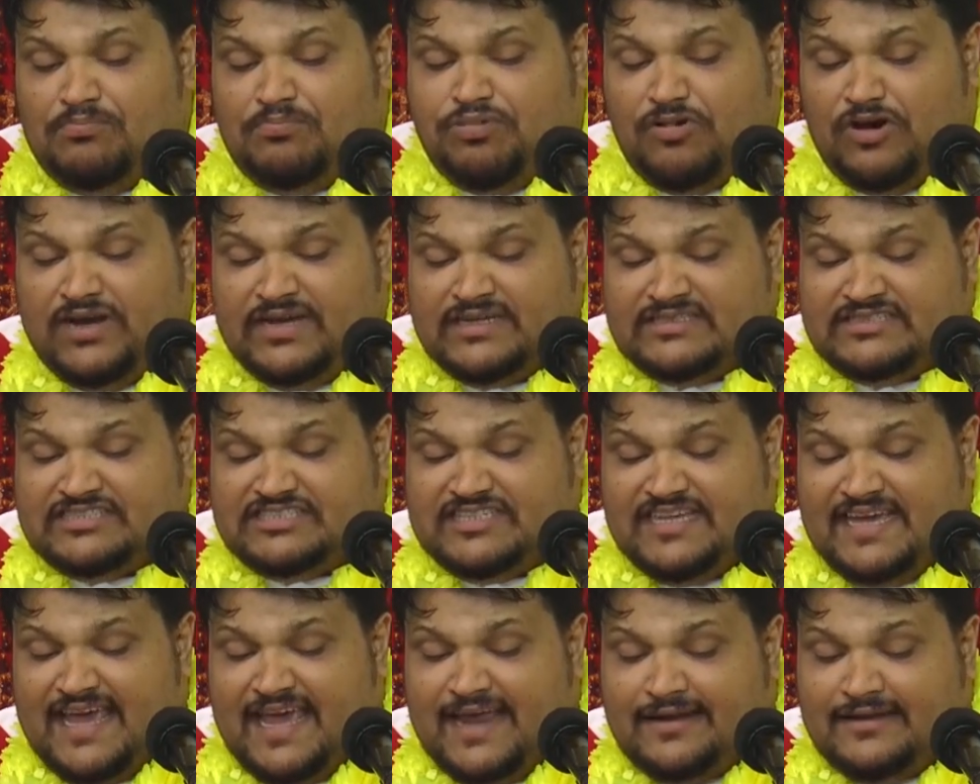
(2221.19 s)
brings
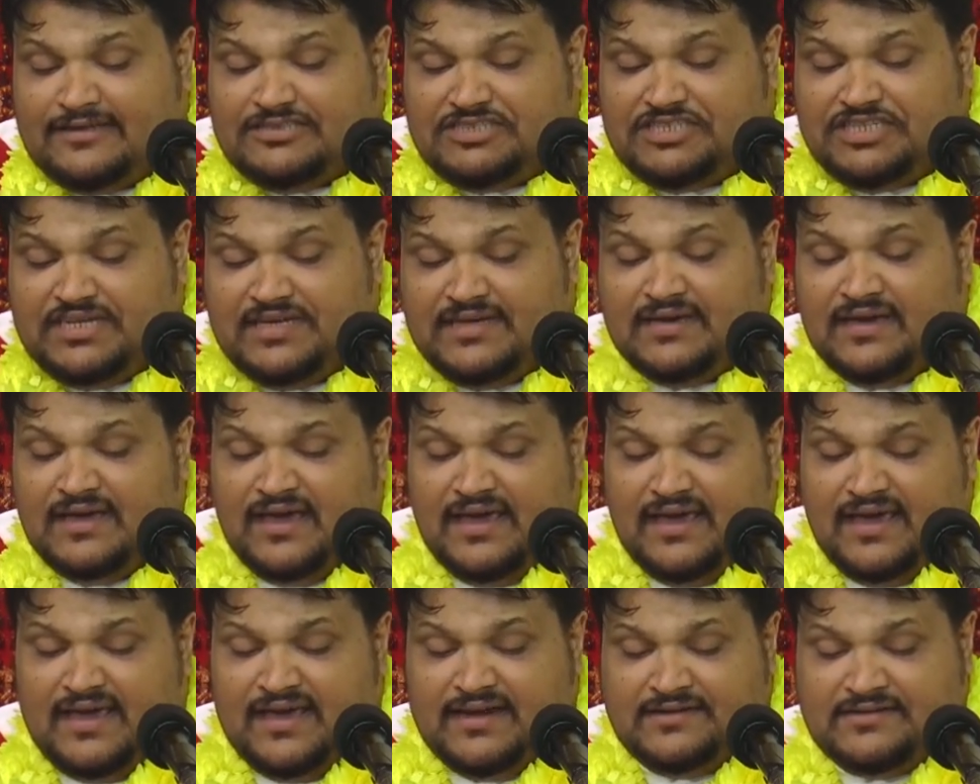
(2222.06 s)
the energy
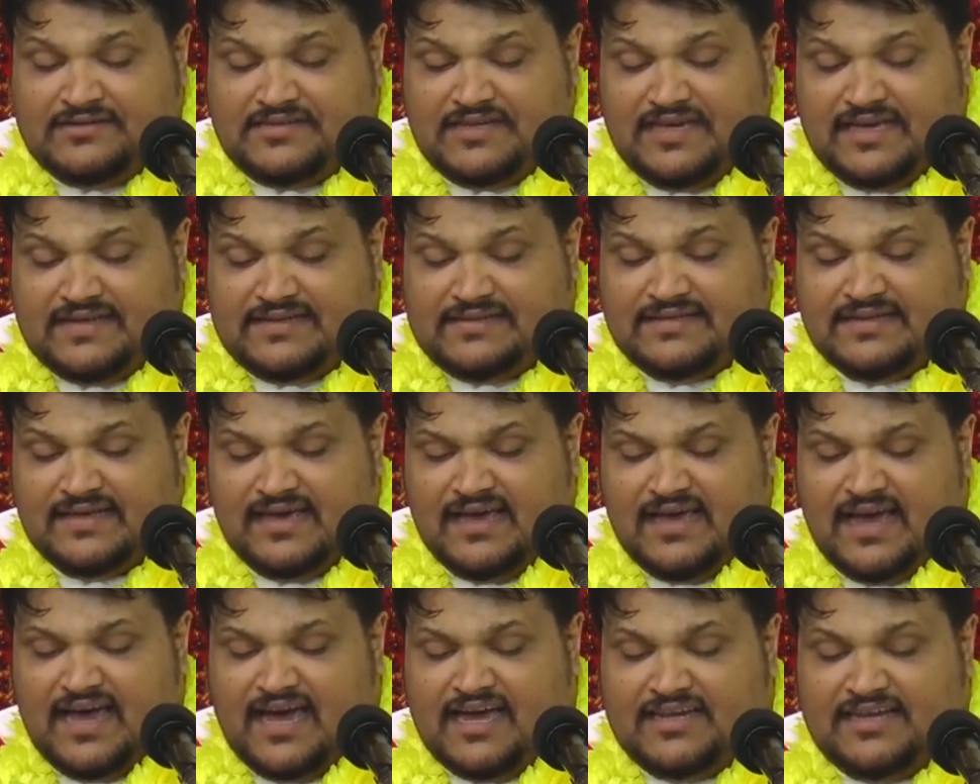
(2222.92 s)
into it.
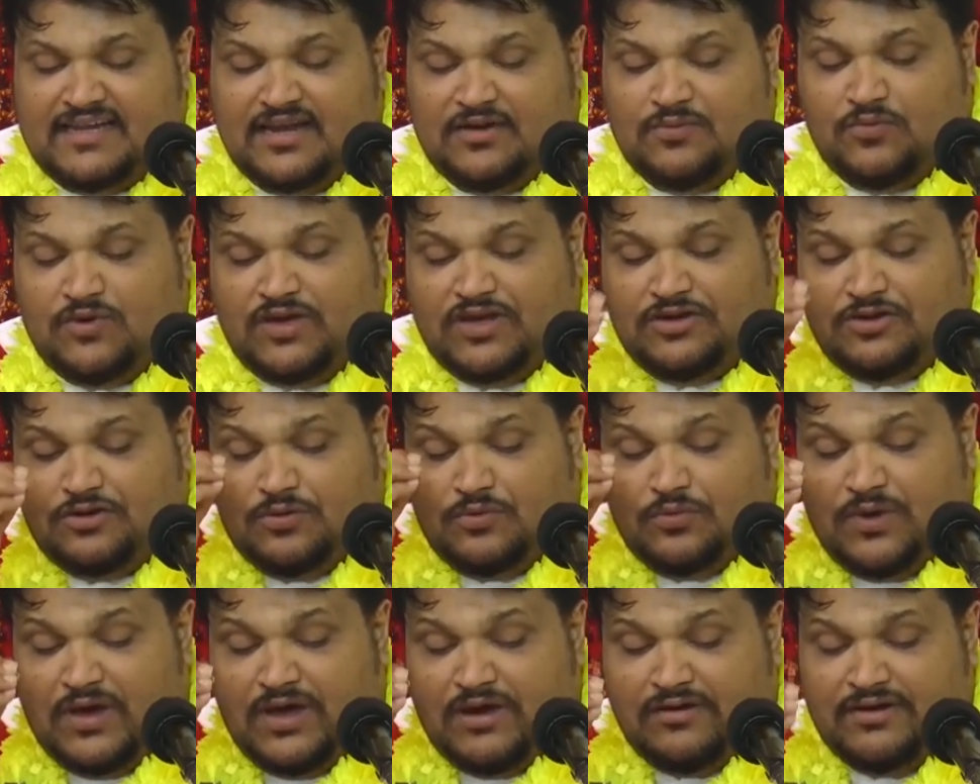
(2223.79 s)
And then when you're
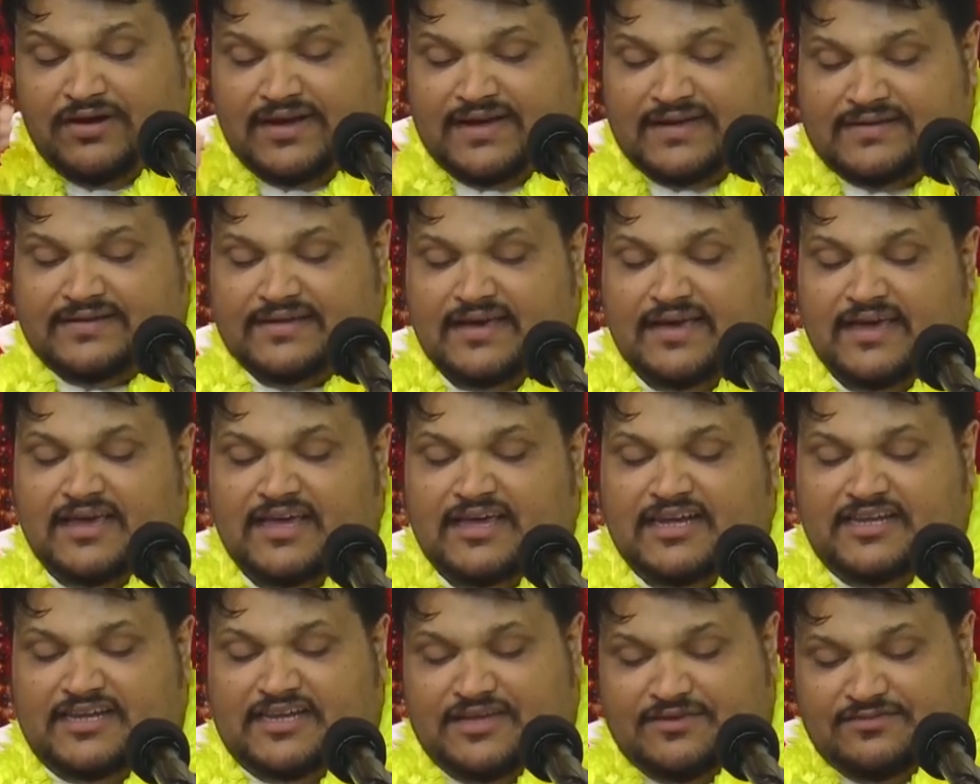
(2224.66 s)
wearing it,
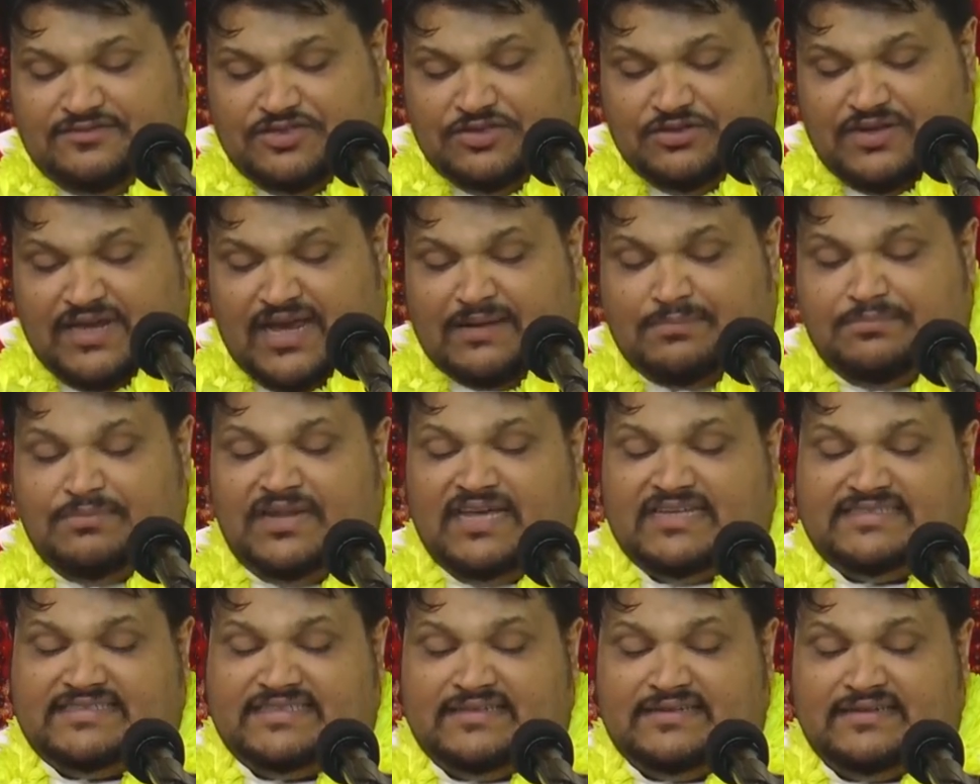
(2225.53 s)
it gives you that
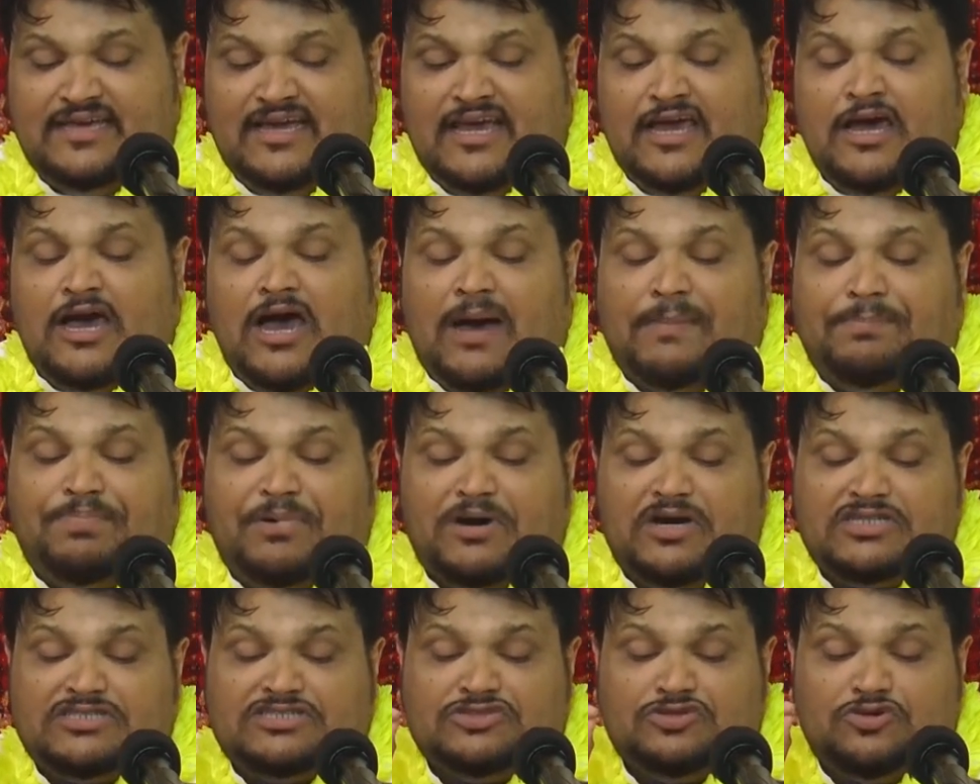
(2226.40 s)
blessing. A
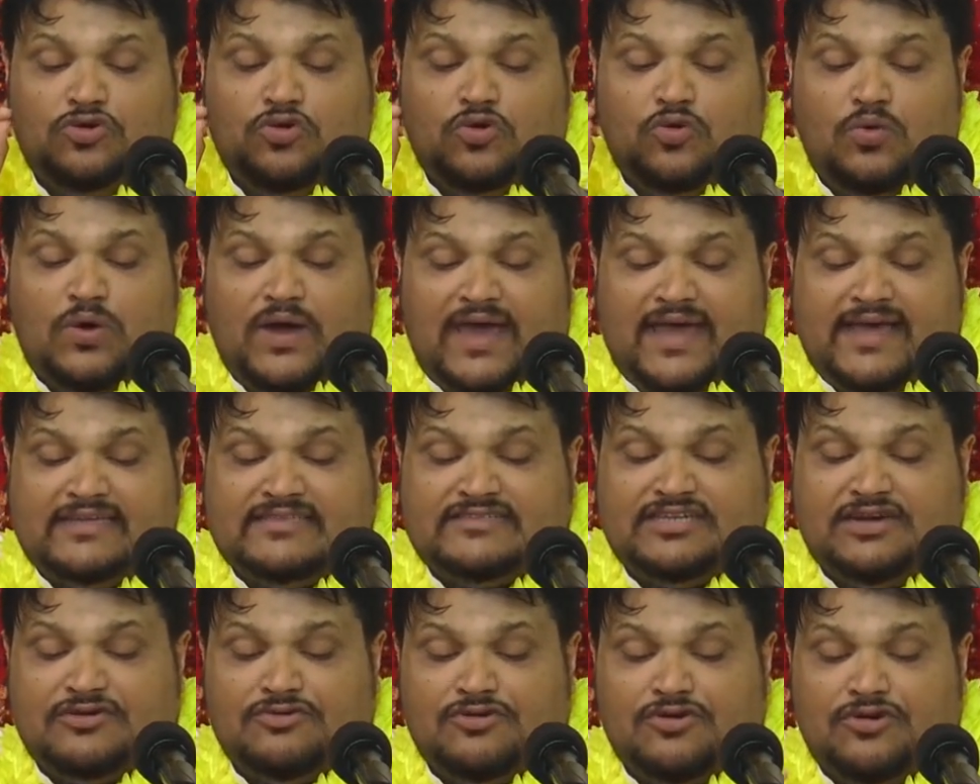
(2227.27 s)
person who
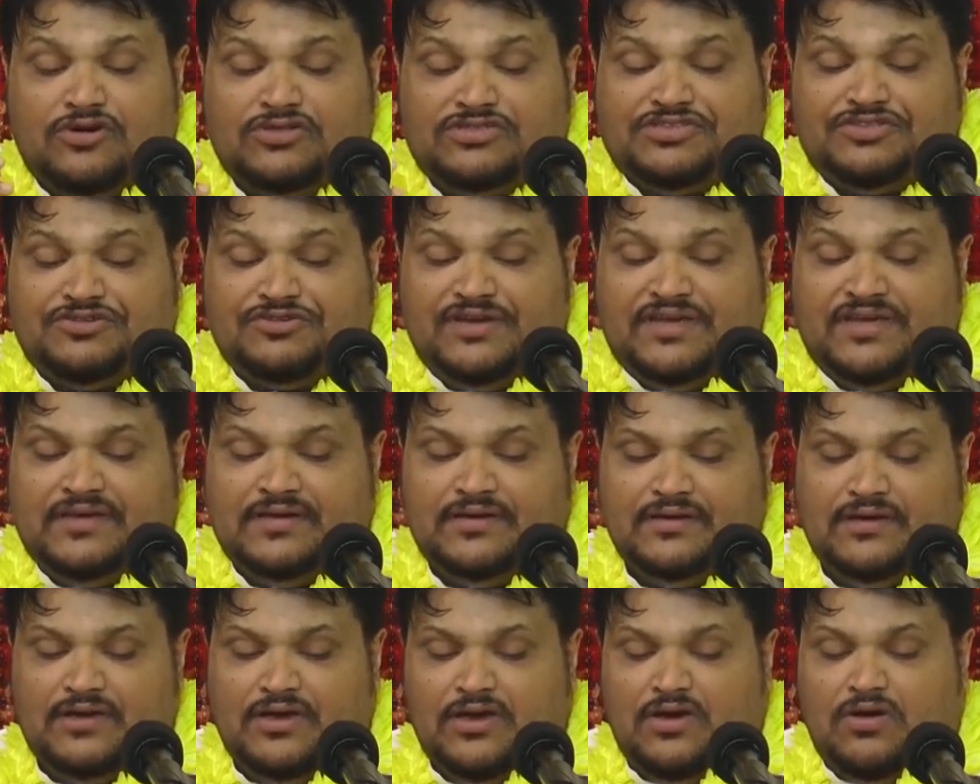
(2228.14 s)
wears a rosary
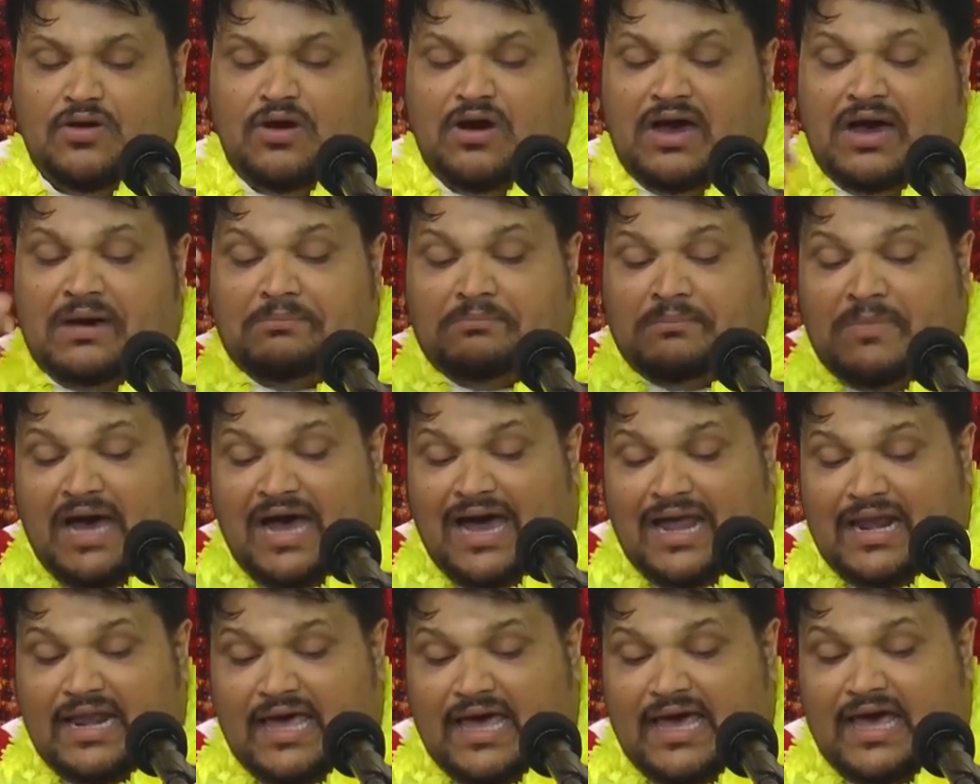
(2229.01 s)
or a
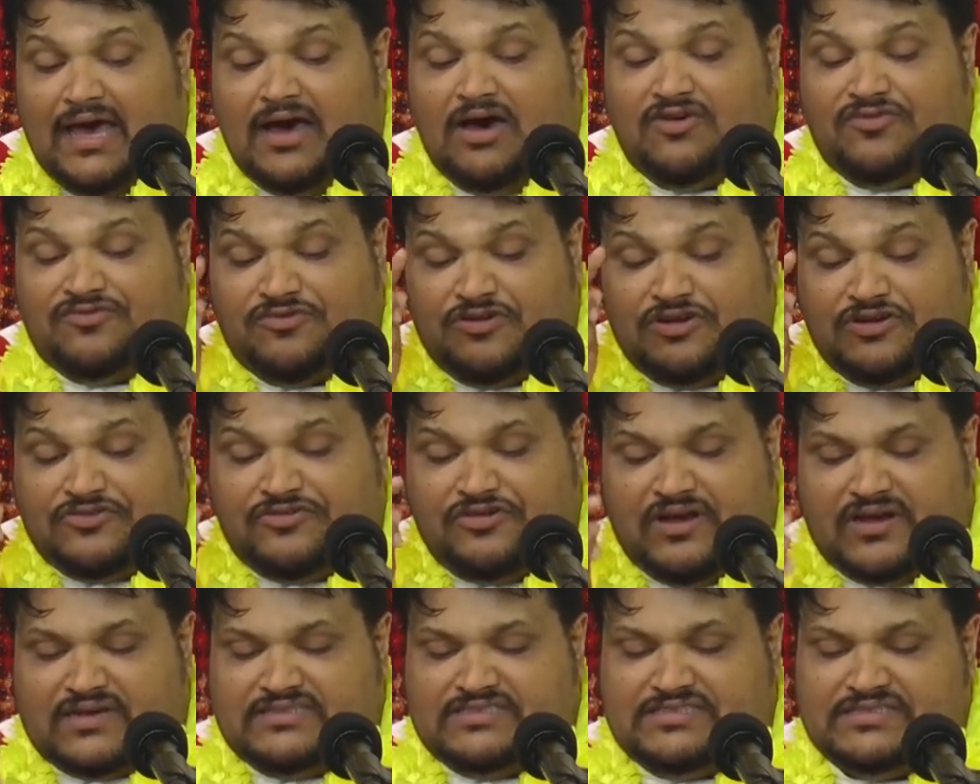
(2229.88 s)
mala of
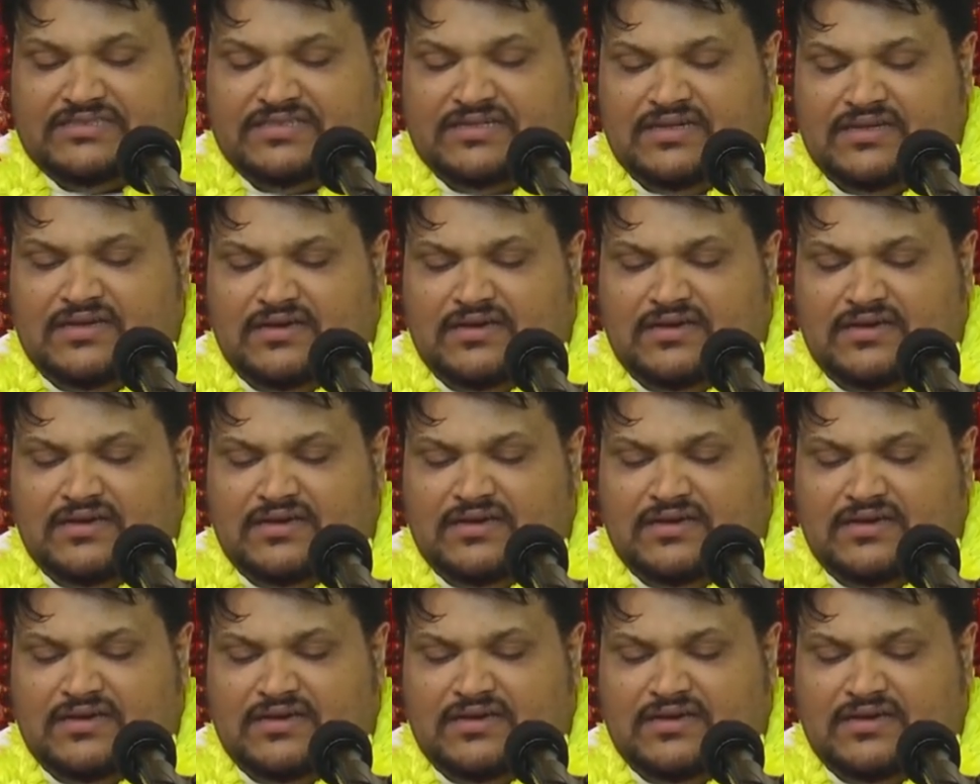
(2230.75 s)
Rudraksh,